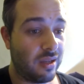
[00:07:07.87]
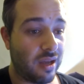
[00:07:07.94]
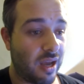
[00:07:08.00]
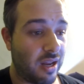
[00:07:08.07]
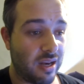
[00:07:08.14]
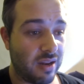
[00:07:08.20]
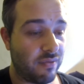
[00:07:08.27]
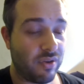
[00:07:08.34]

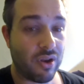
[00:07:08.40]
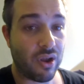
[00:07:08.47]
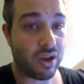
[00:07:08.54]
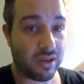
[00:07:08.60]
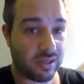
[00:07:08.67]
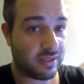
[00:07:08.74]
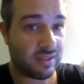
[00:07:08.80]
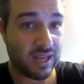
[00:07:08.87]
I don't even
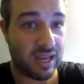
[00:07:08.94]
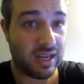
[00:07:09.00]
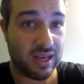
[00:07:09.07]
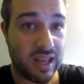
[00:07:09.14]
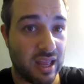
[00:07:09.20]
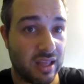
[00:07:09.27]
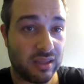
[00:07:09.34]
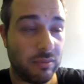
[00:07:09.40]
understand
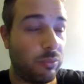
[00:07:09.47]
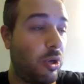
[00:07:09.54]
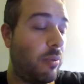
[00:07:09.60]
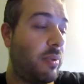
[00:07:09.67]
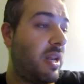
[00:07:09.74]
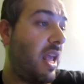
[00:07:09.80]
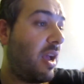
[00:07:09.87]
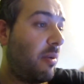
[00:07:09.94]
at the
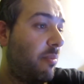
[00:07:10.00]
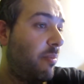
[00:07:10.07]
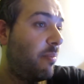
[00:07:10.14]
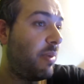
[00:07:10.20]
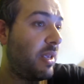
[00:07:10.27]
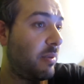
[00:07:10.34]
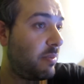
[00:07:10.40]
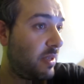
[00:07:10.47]
moment how
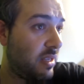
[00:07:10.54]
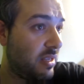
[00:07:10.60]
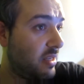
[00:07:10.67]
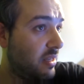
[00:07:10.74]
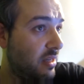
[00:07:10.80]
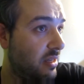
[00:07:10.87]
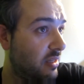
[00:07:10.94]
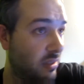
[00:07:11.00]

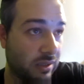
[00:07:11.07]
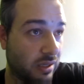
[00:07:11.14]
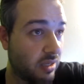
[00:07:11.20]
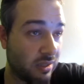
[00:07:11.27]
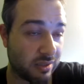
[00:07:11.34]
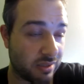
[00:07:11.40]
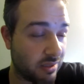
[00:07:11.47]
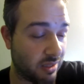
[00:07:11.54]
BP
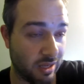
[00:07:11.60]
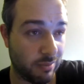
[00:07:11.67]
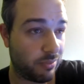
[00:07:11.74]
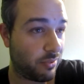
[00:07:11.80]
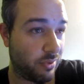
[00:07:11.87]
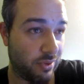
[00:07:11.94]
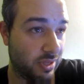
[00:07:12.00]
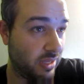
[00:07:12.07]
can sleep
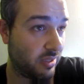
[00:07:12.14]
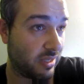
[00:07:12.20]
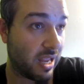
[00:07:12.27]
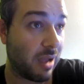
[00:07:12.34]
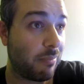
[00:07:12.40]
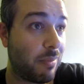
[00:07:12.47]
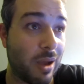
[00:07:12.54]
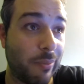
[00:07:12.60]
through this,
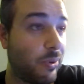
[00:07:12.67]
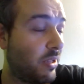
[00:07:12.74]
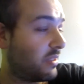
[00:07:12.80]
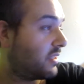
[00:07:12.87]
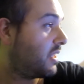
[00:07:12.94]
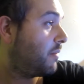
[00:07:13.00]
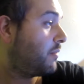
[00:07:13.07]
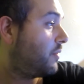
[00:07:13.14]
how Mum can
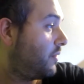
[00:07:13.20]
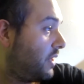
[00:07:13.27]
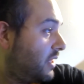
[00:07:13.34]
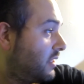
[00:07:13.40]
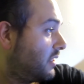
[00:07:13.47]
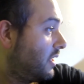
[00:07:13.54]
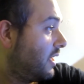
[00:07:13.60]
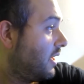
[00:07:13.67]
sleep through
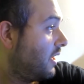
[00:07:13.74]
this.